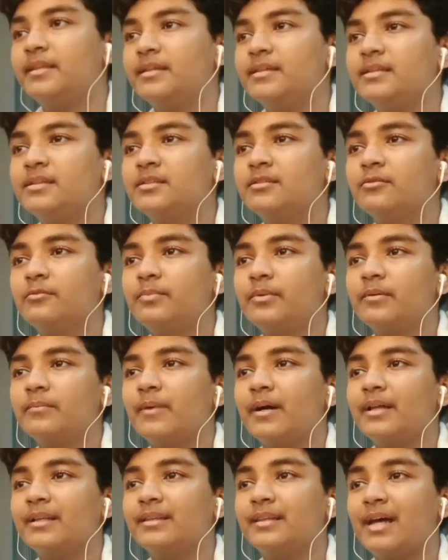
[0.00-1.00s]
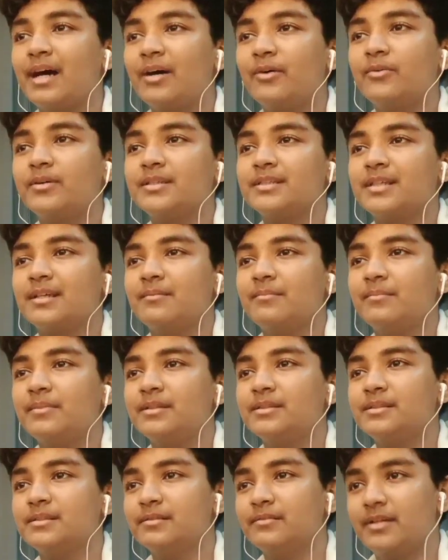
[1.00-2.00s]
This Superman now
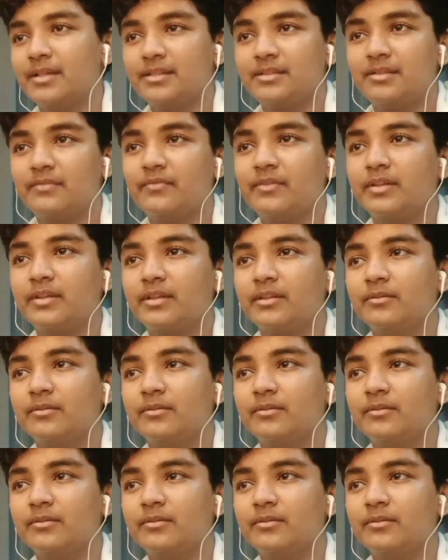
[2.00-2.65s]
assembles the rest of the